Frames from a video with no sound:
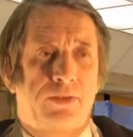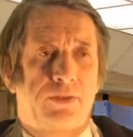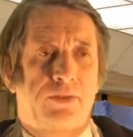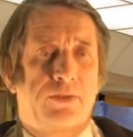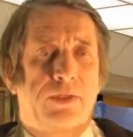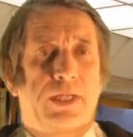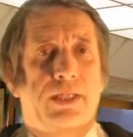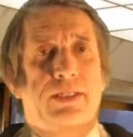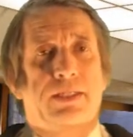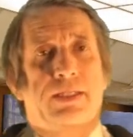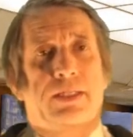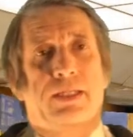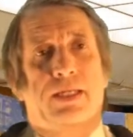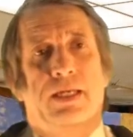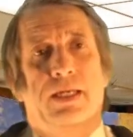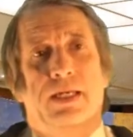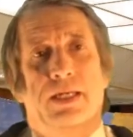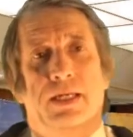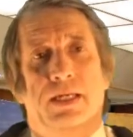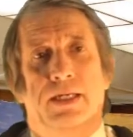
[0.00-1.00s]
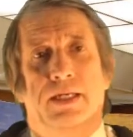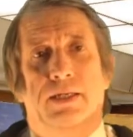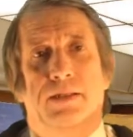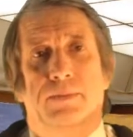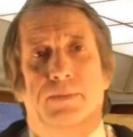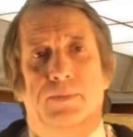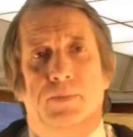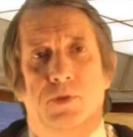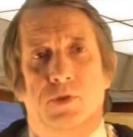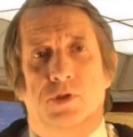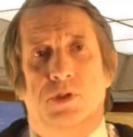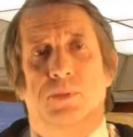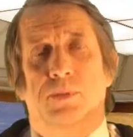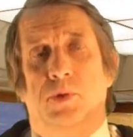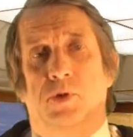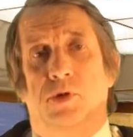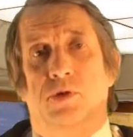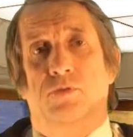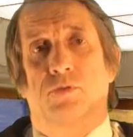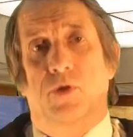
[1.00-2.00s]
to get
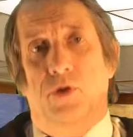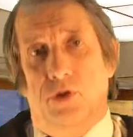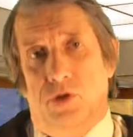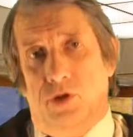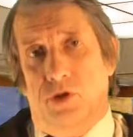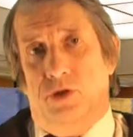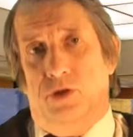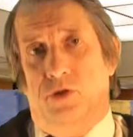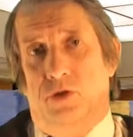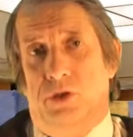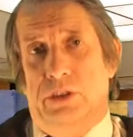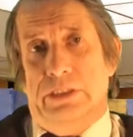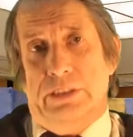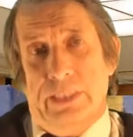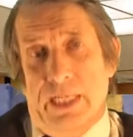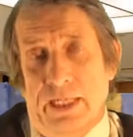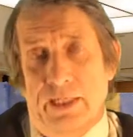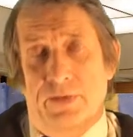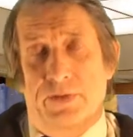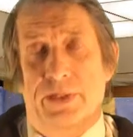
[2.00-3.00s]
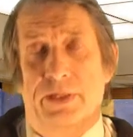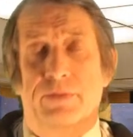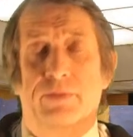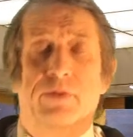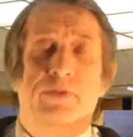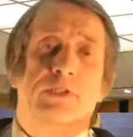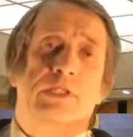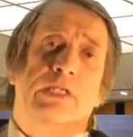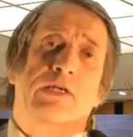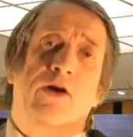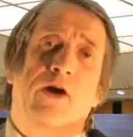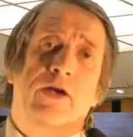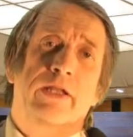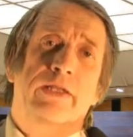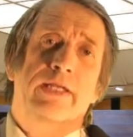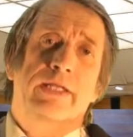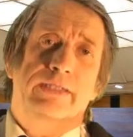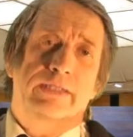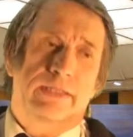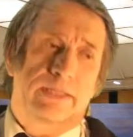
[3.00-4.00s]
Muslim conversions to Christianity, was
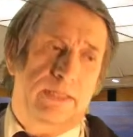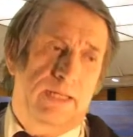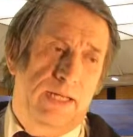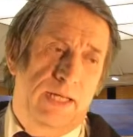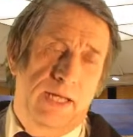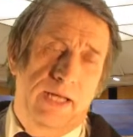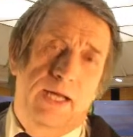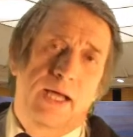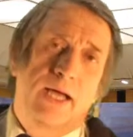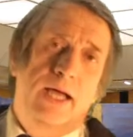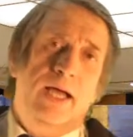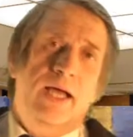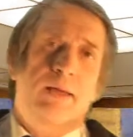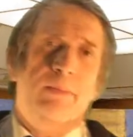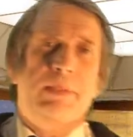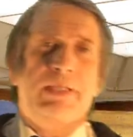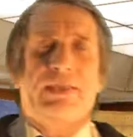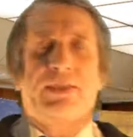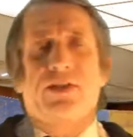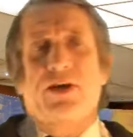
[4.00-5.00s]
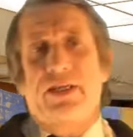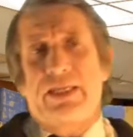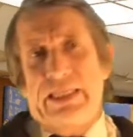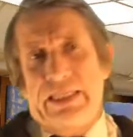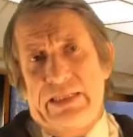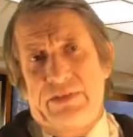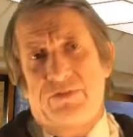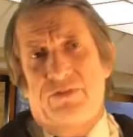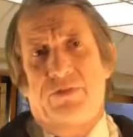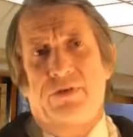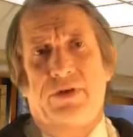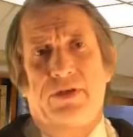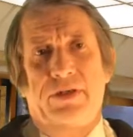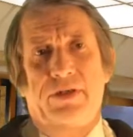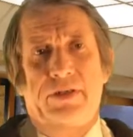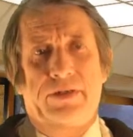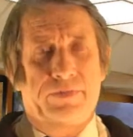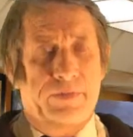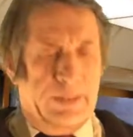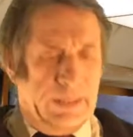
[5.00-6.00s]
regarded as a bit naive.
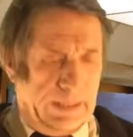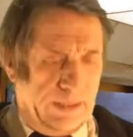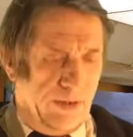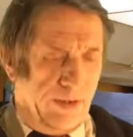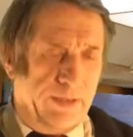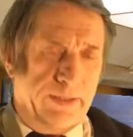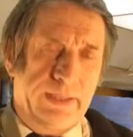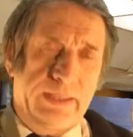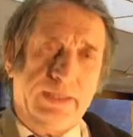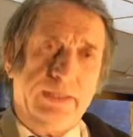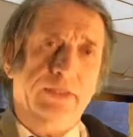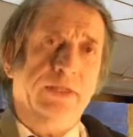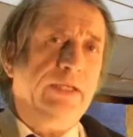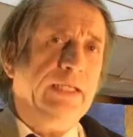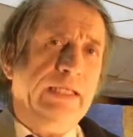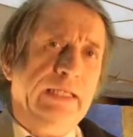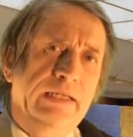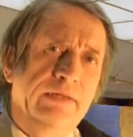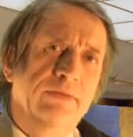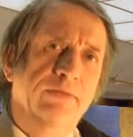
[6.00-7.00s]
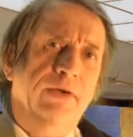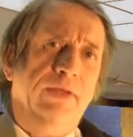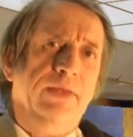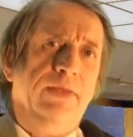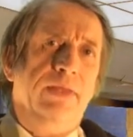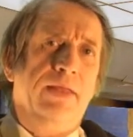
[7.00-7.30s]
We were regarded as naive,